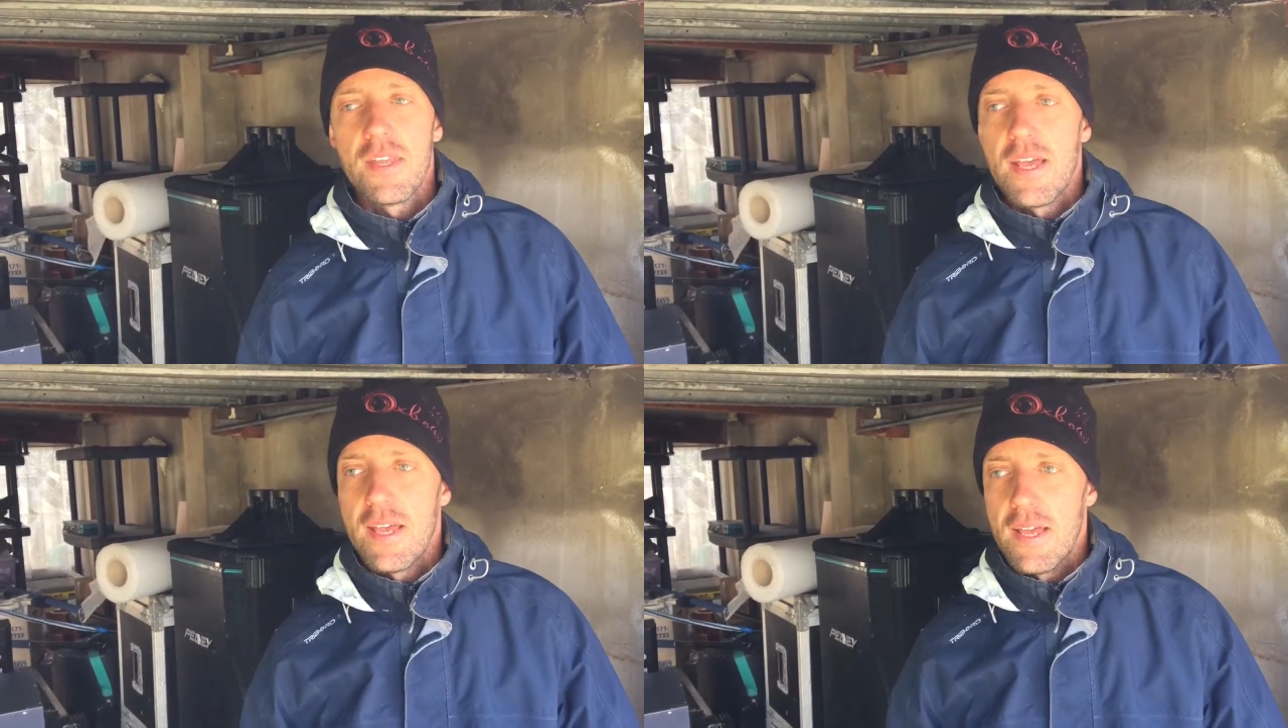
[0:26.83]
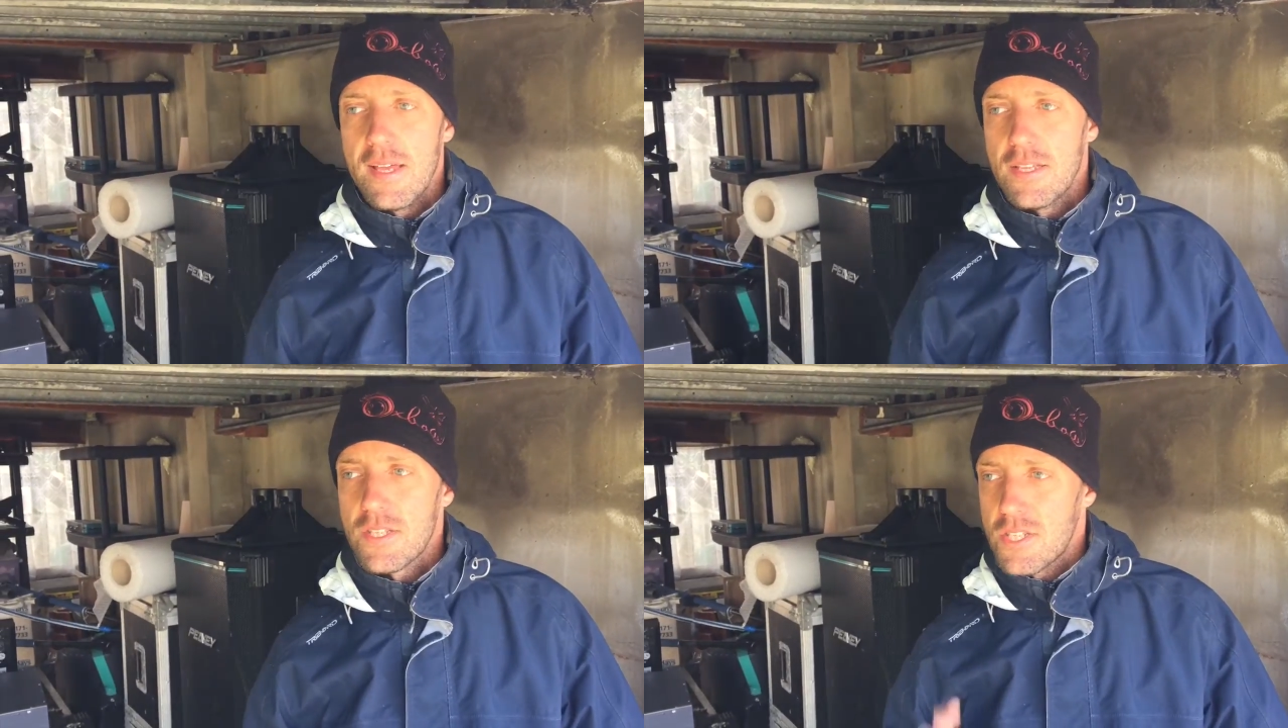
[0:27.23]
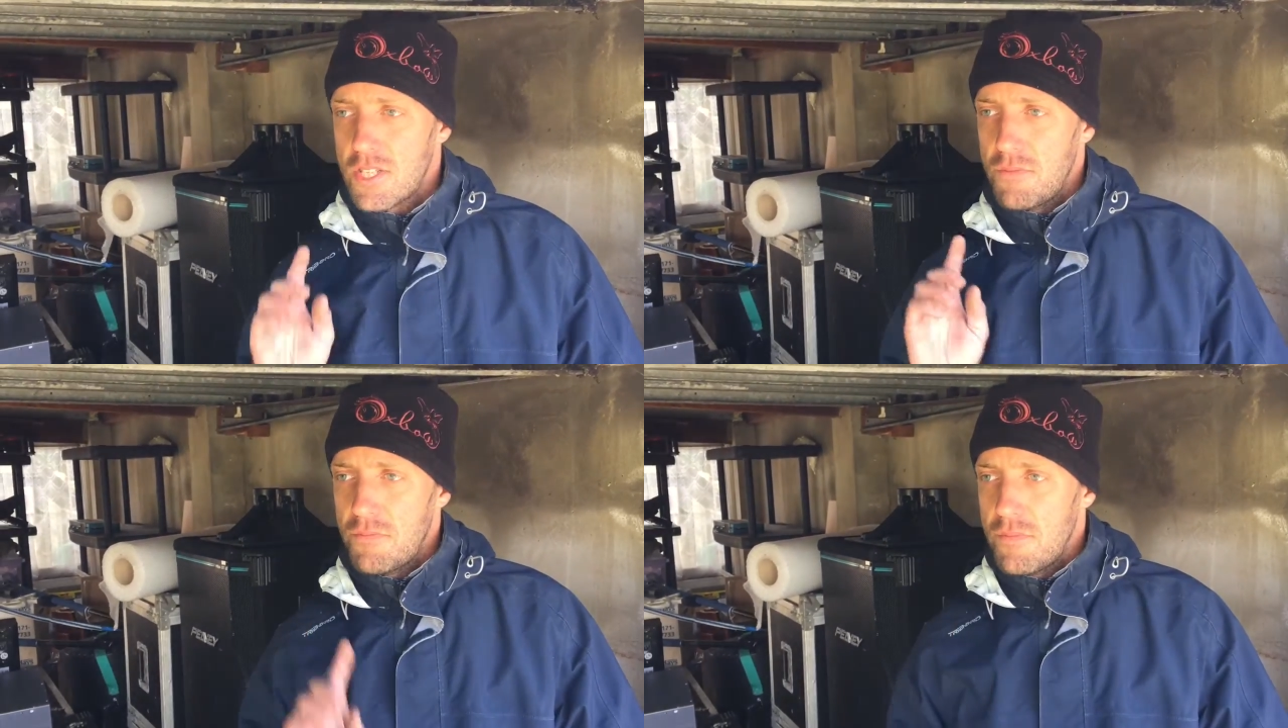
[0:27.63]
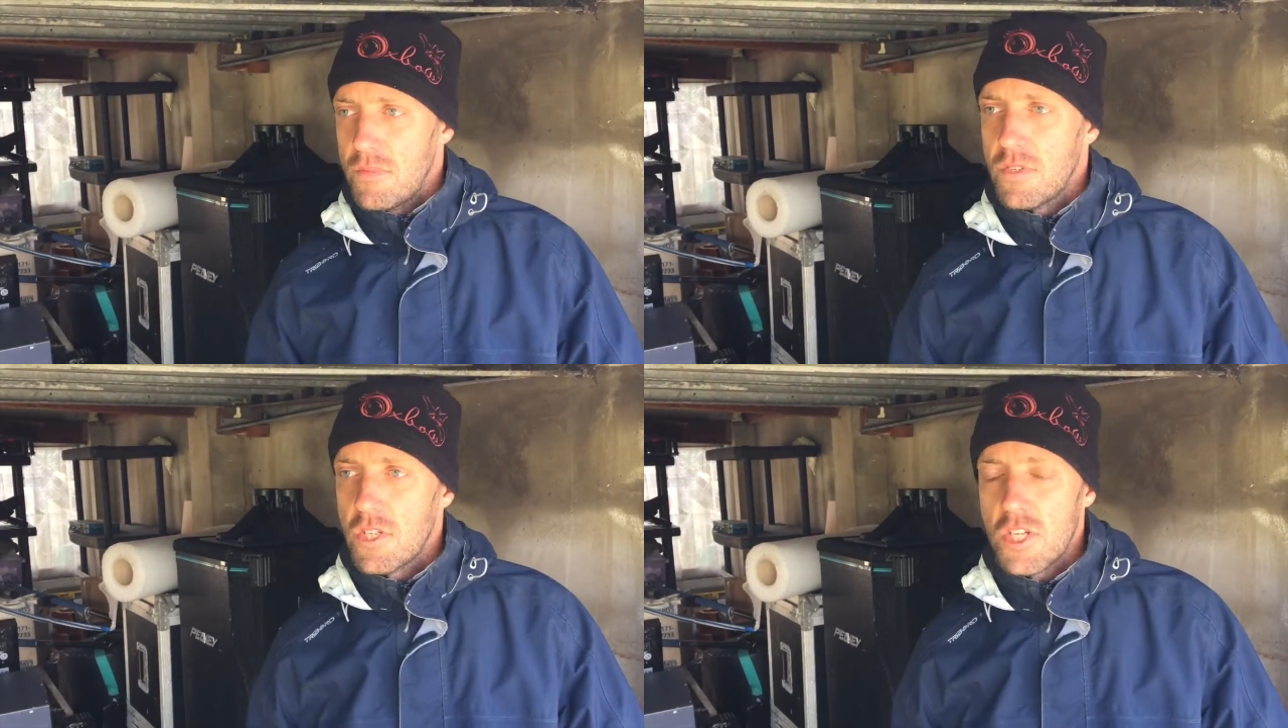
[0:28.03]
there's
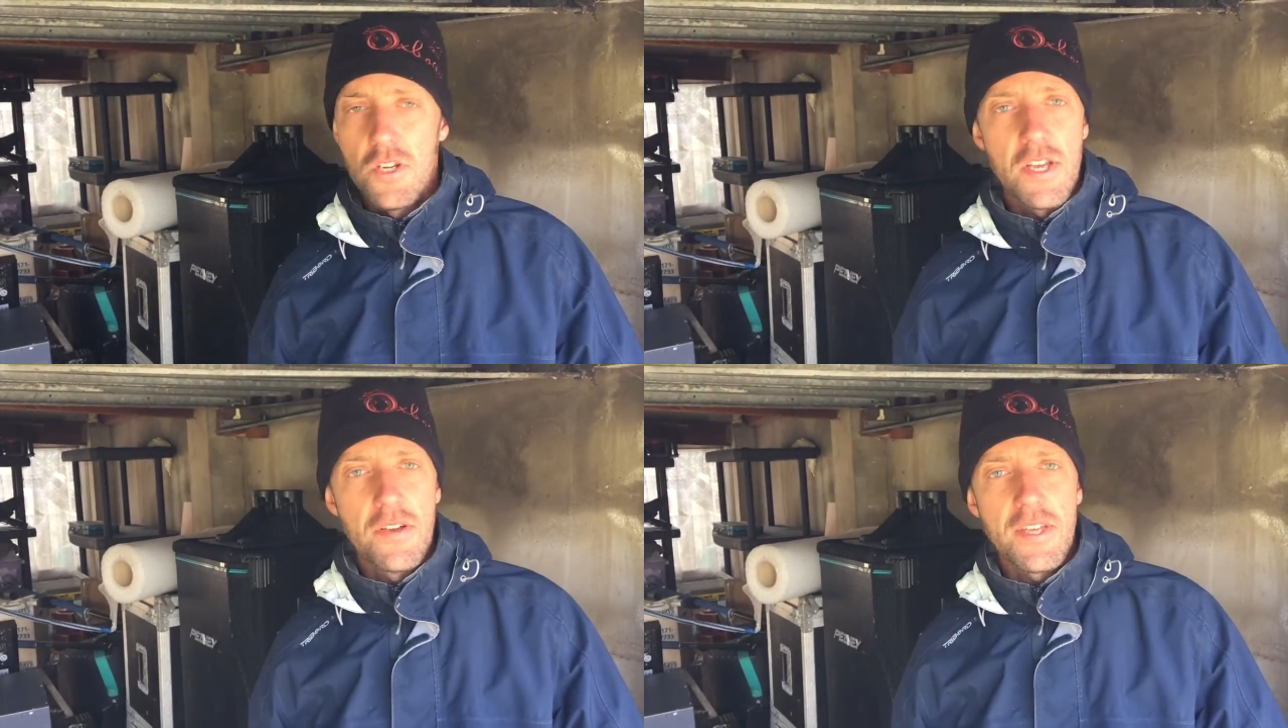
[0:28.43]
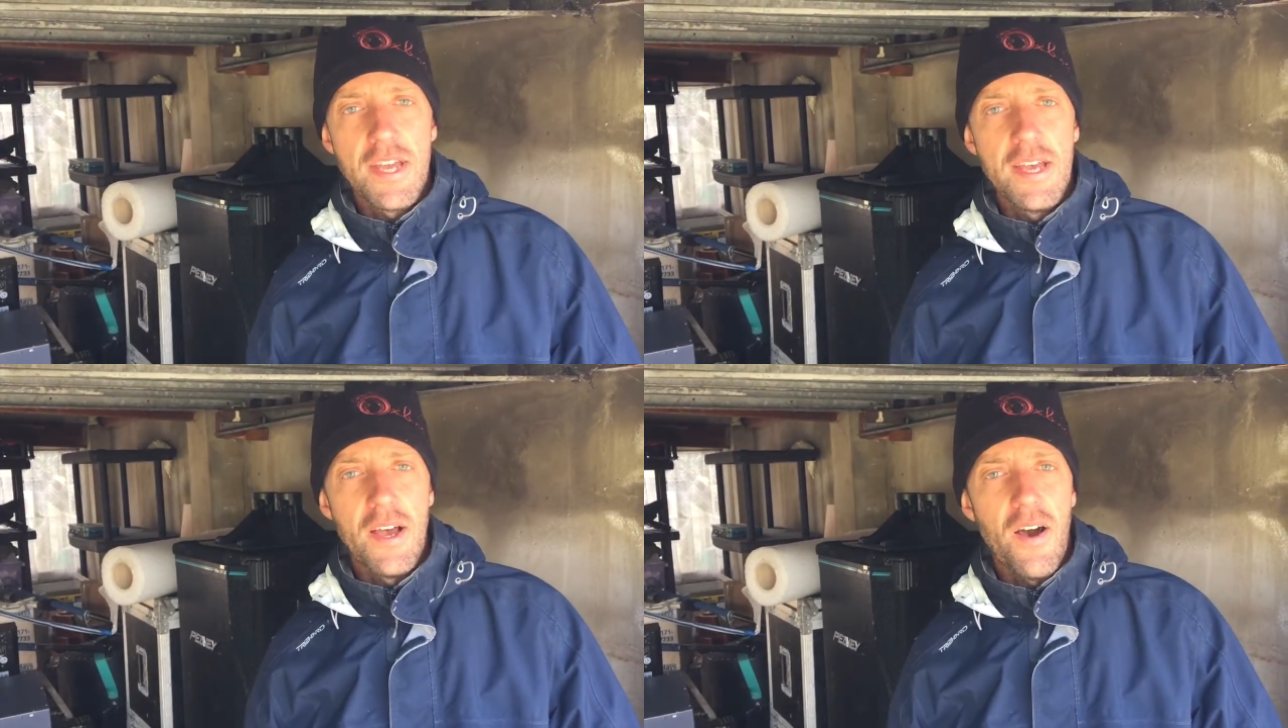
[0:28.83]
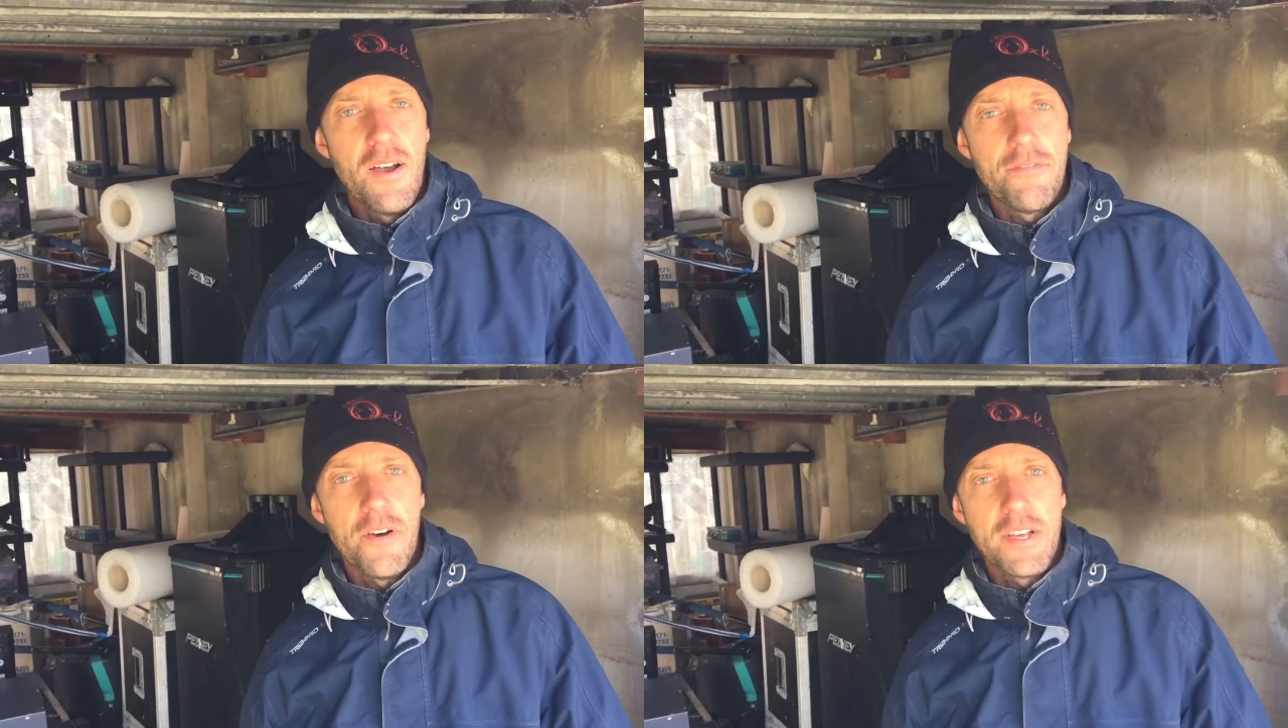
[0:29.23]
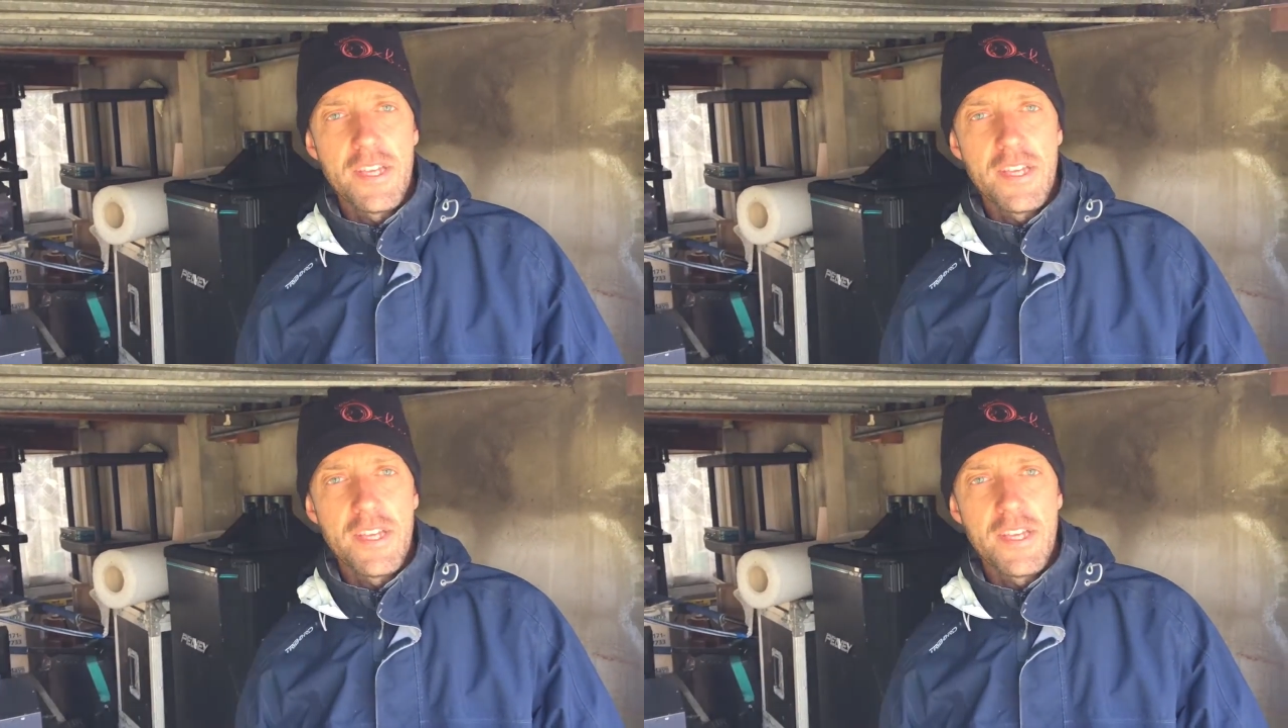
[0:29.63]
some studio gear, hi-fi